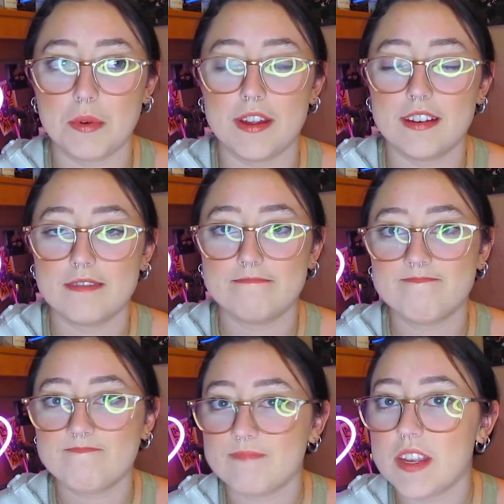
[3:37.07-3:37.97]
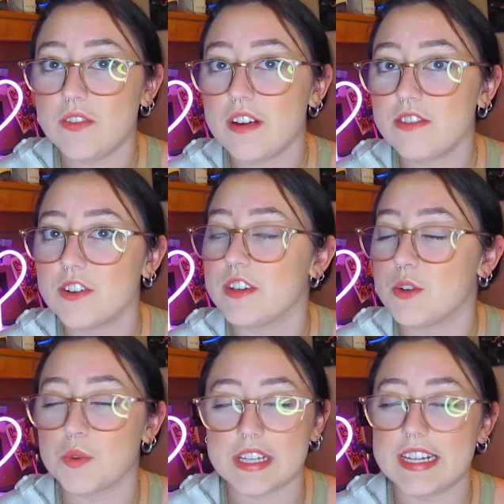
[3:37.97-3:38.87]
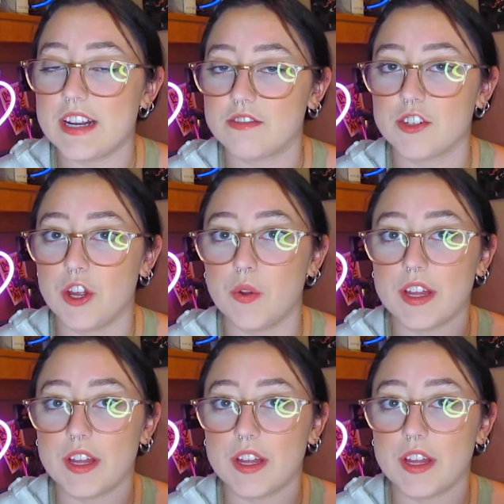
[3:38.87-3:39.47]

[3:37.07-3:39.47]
but you really never know.